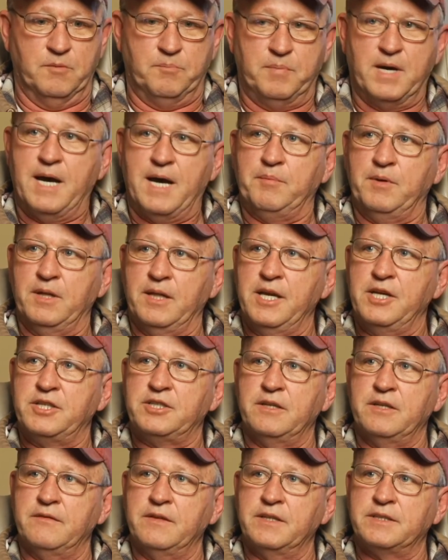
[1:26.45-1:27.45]

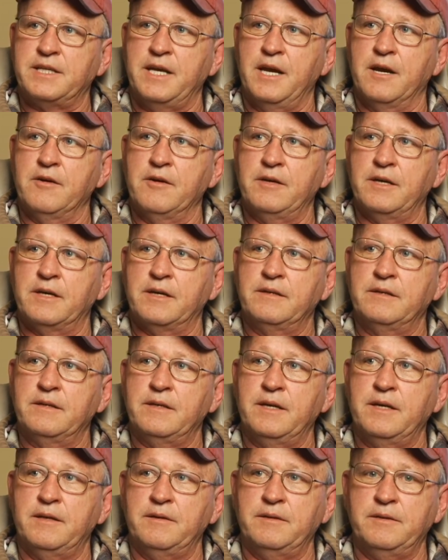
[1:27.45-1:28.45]
population of this area,
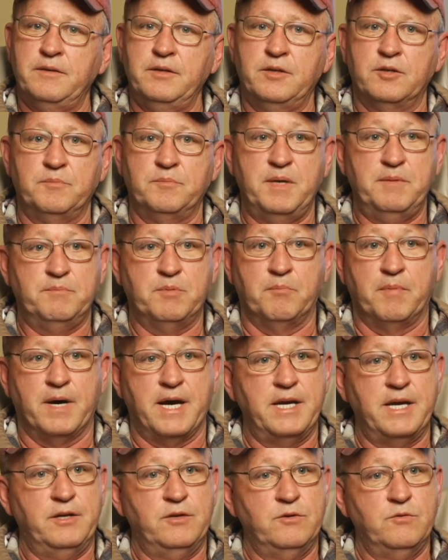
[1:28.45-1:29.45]
and people
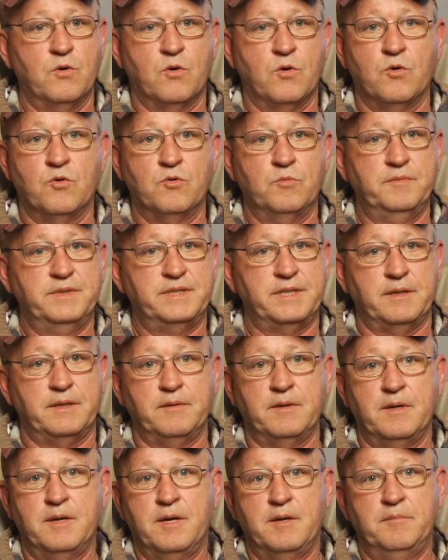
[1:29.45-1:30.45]
buying new homes and
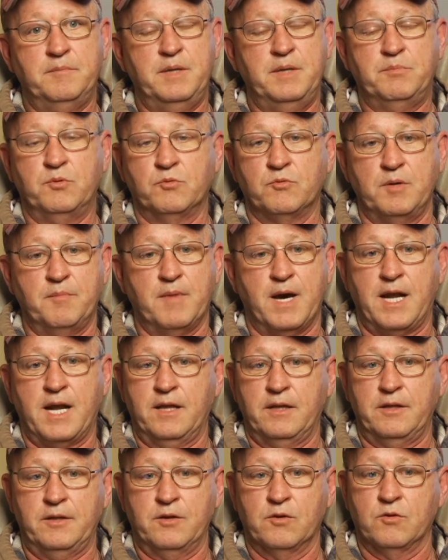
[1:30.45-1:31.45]
people
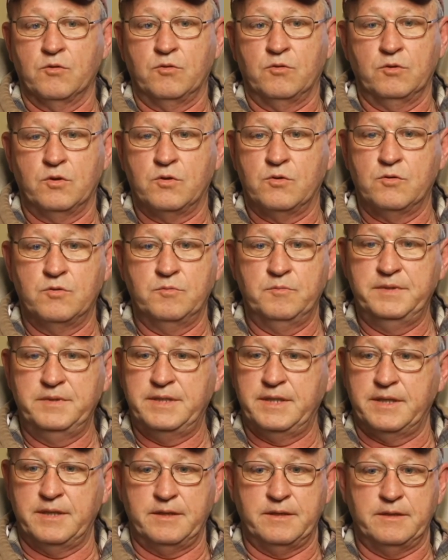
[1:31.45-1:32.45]
remodeling their old homes,
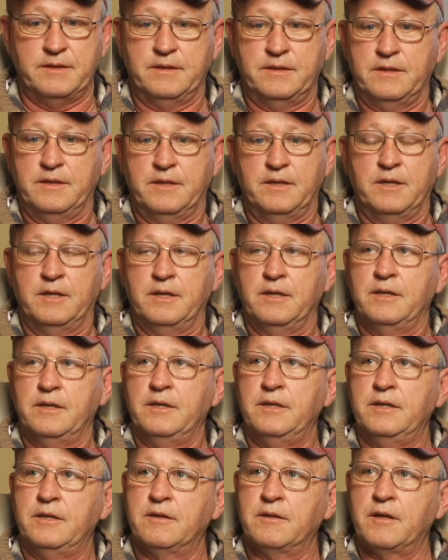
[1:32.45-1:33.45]
and
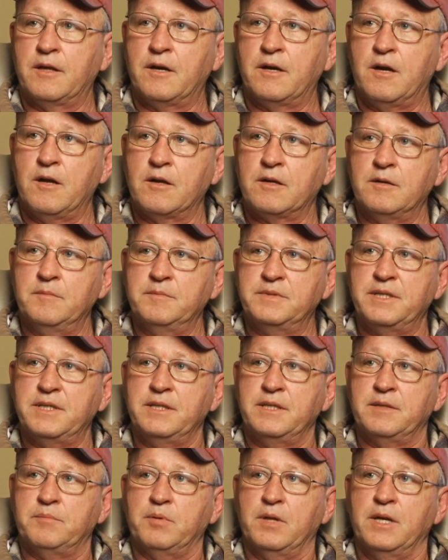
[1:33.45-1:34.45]
that all comes
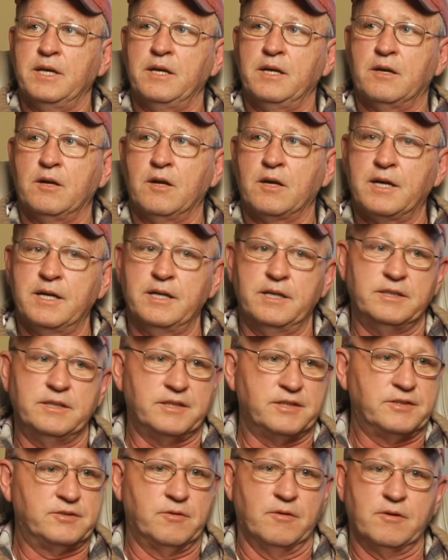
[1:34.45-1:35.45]
into play. It all kind of
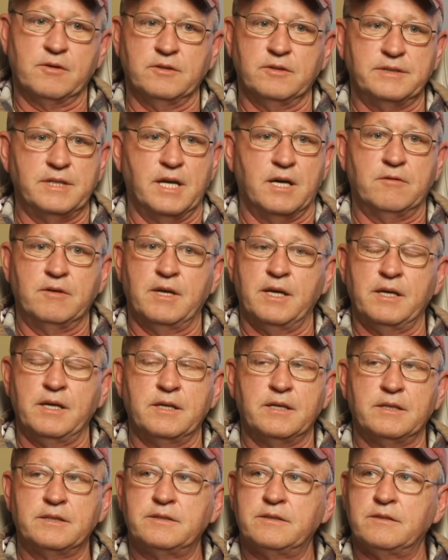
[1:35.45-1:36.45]
just trickles down, I
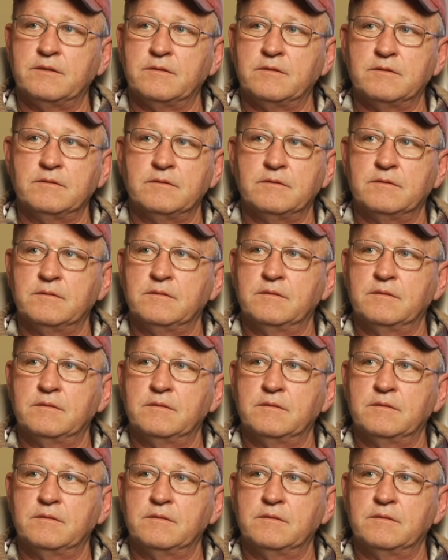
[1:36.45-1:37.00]
guess. So